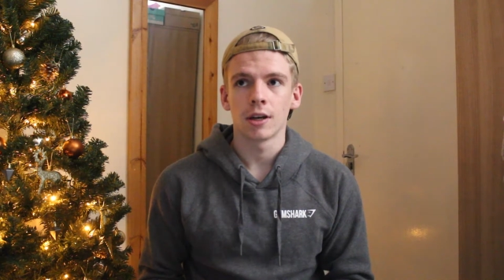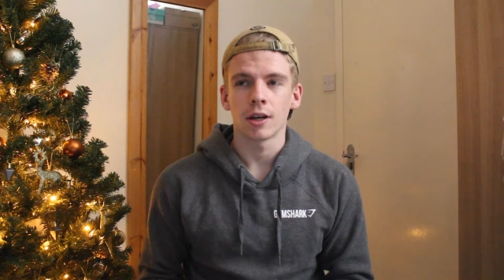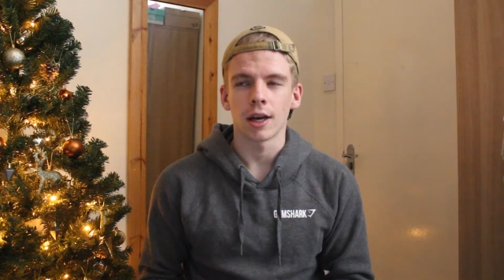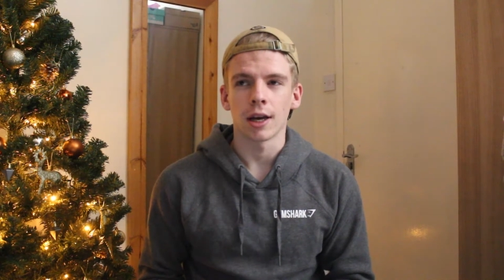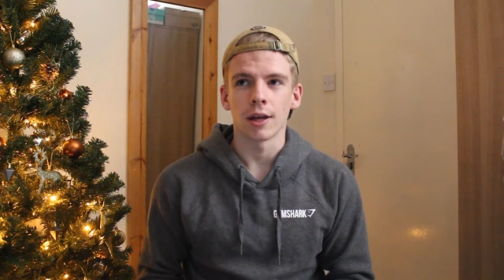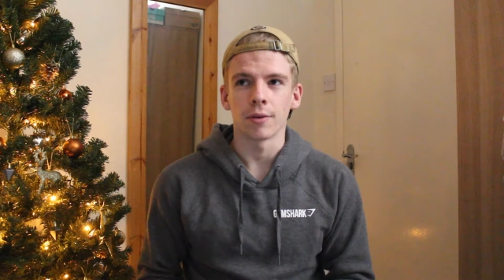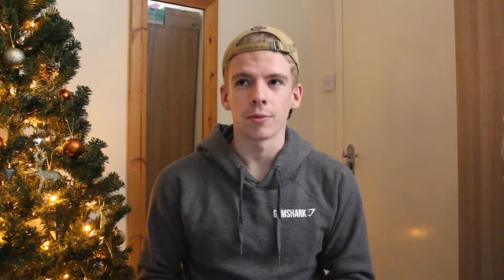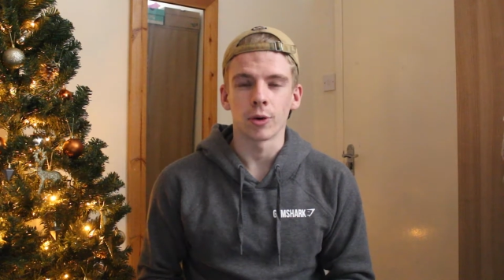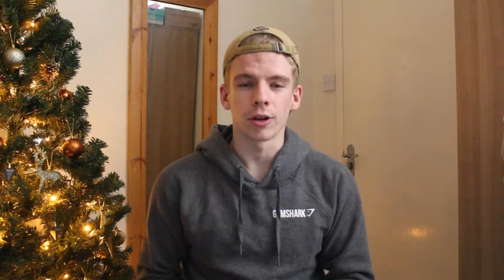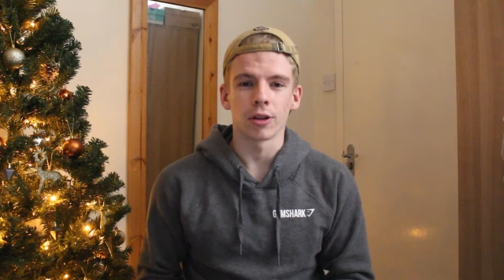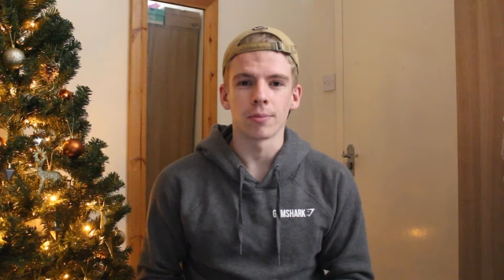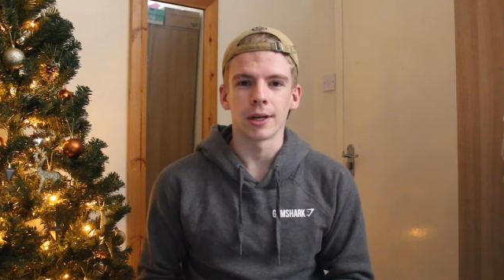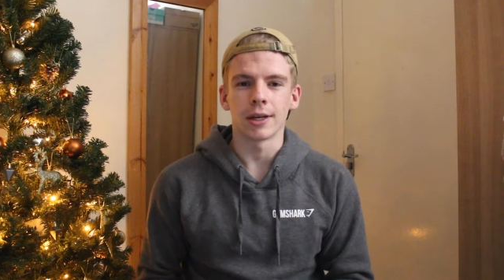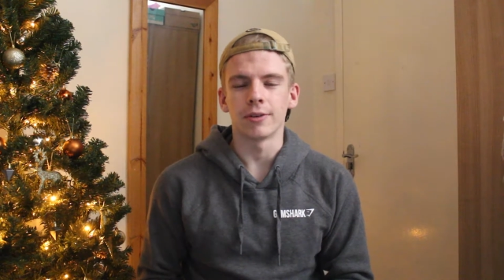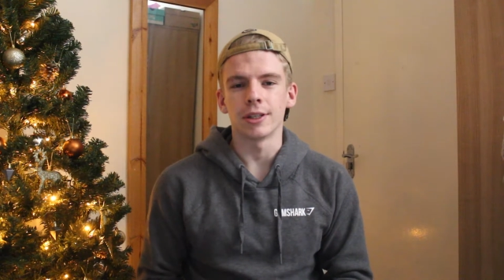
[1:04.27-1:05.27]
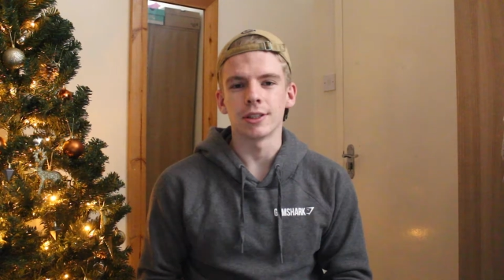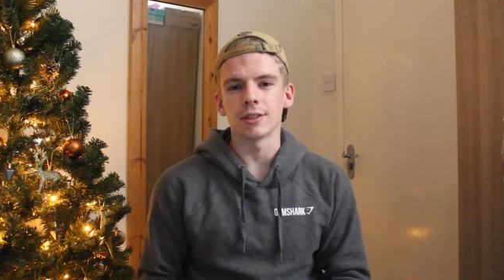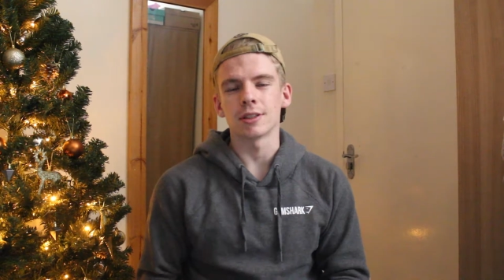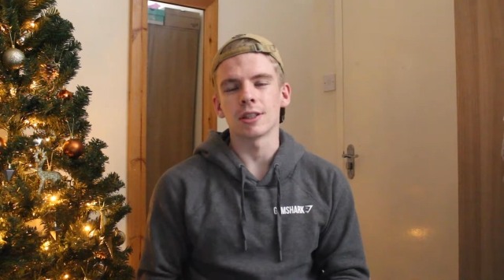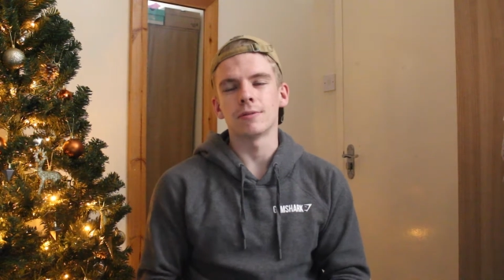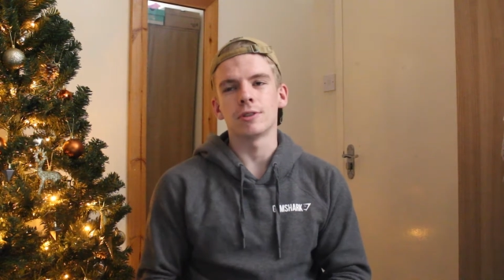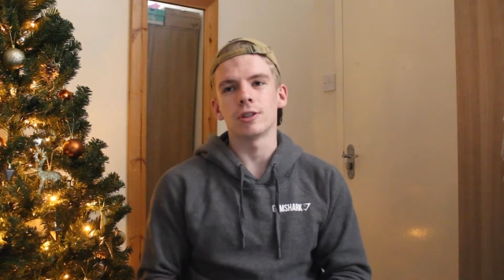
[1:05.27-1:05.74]
and one of the main
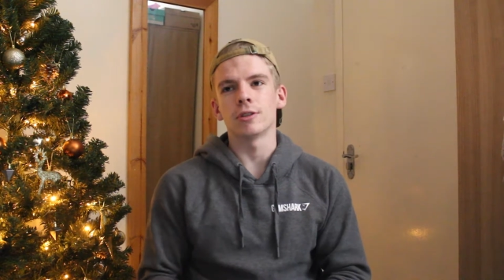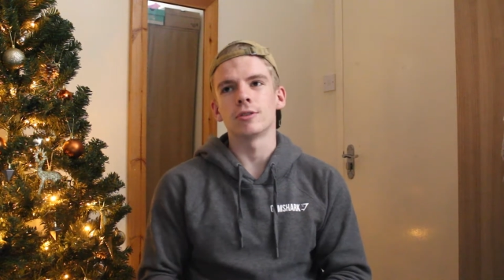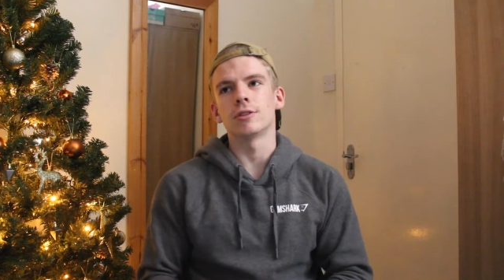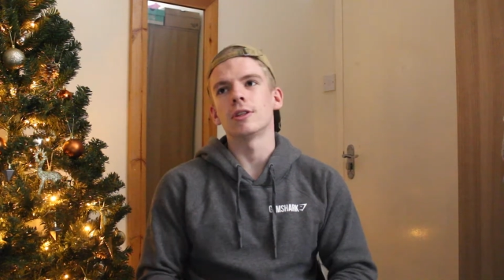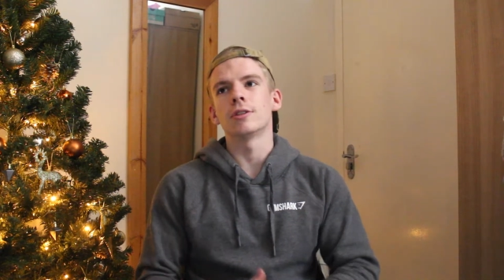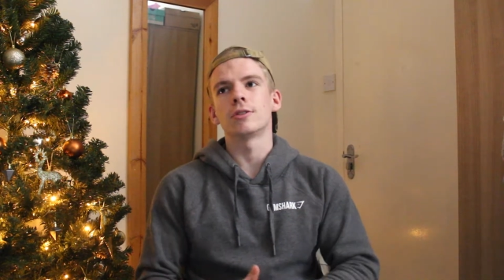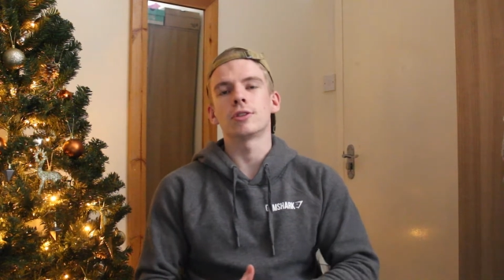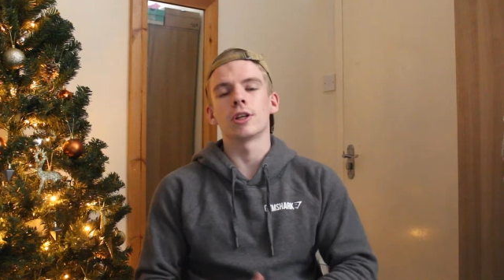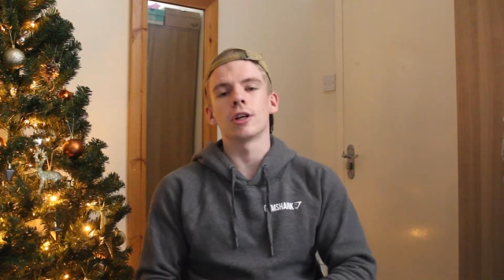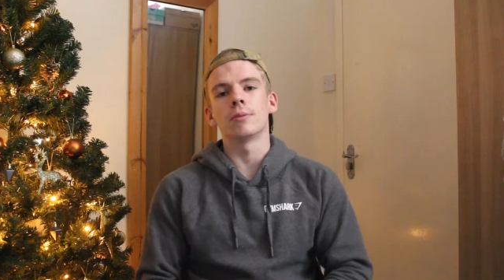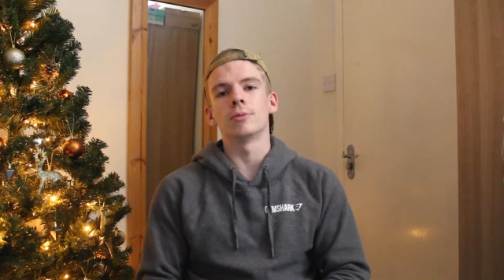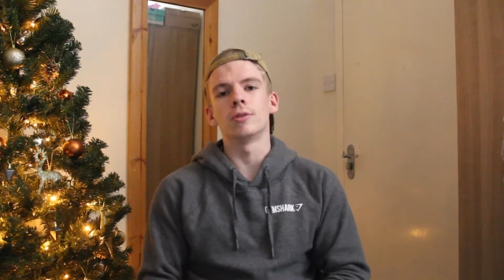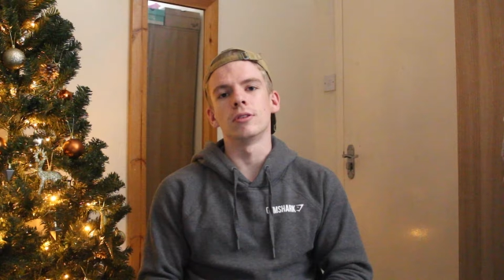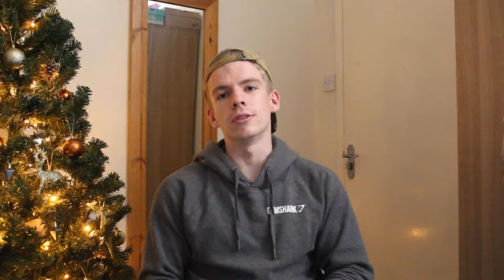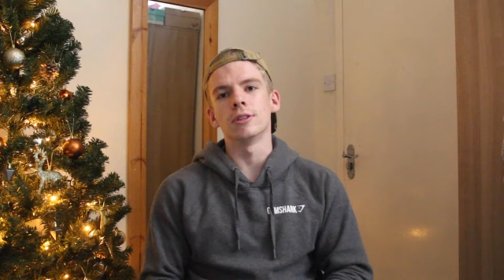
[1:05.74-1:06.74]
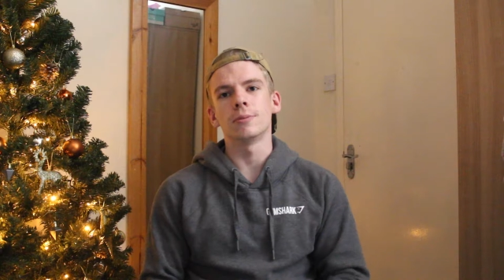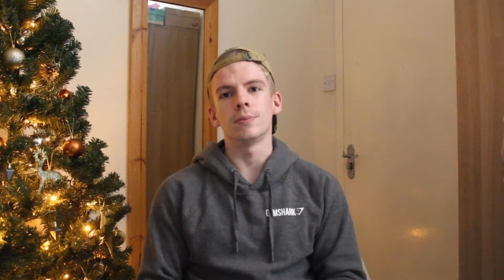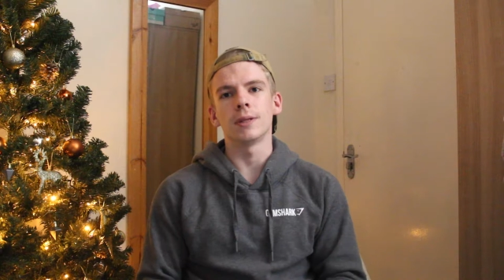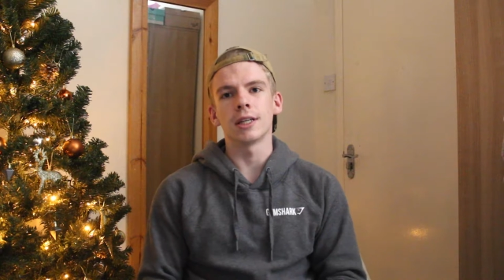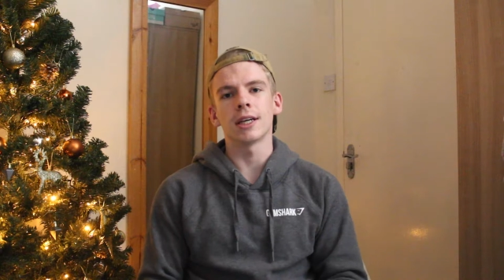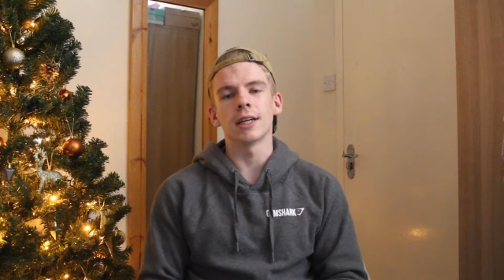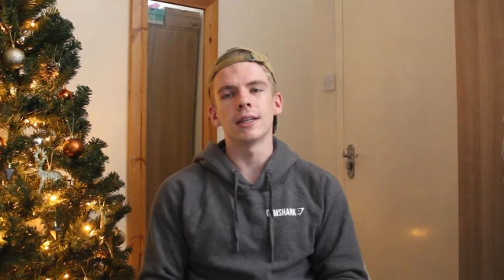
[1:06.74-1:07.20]
reasons I've chosen this job role is
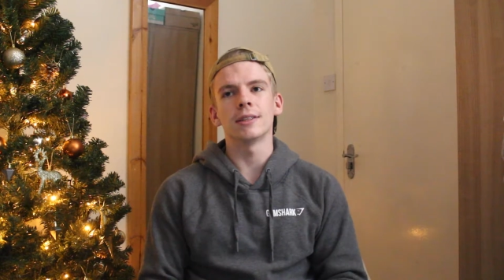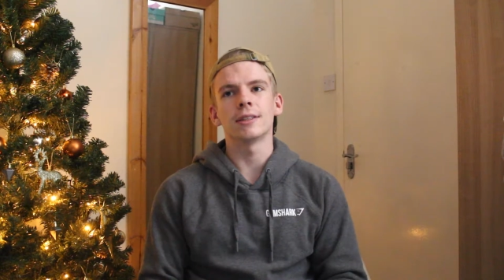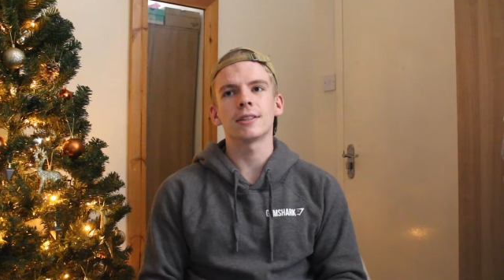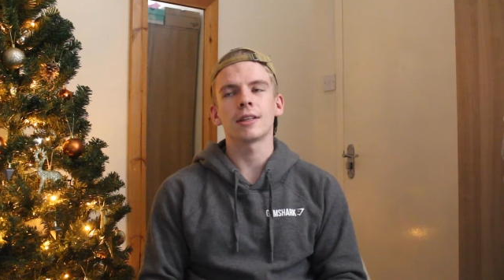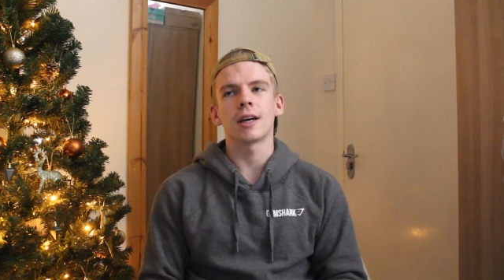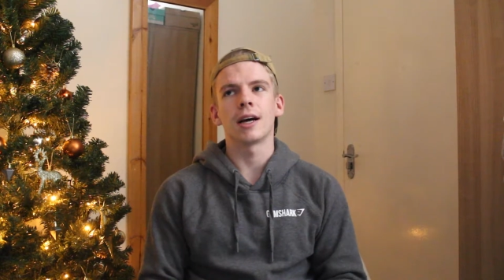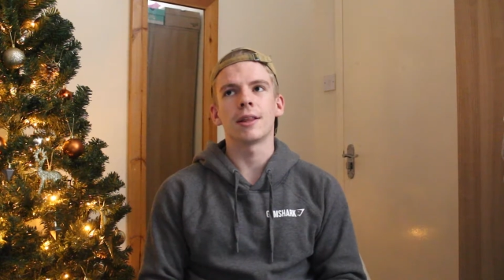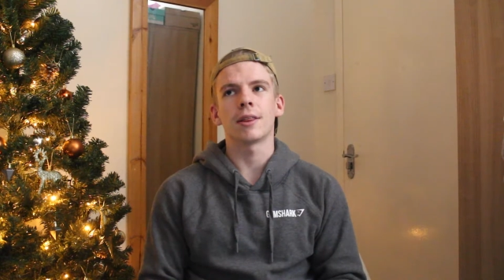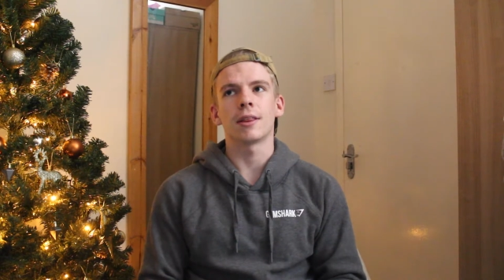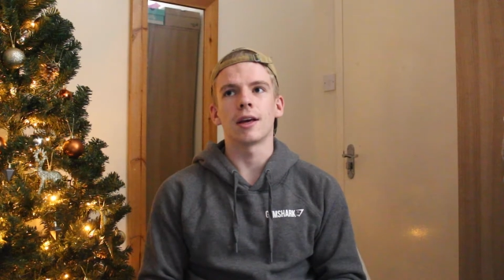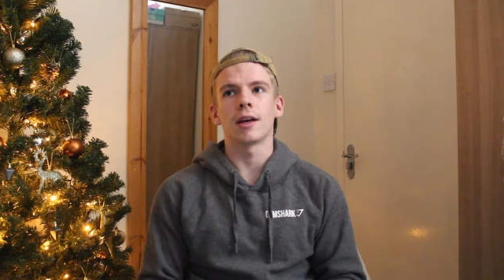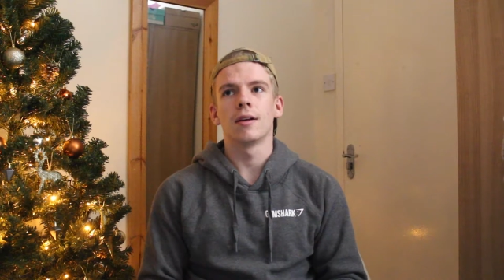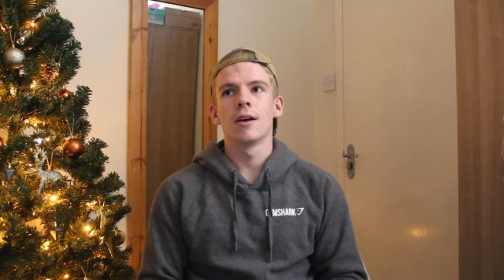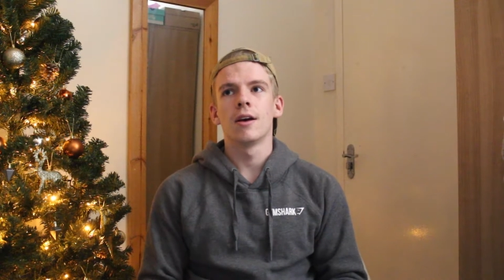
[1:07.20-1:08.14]
because I've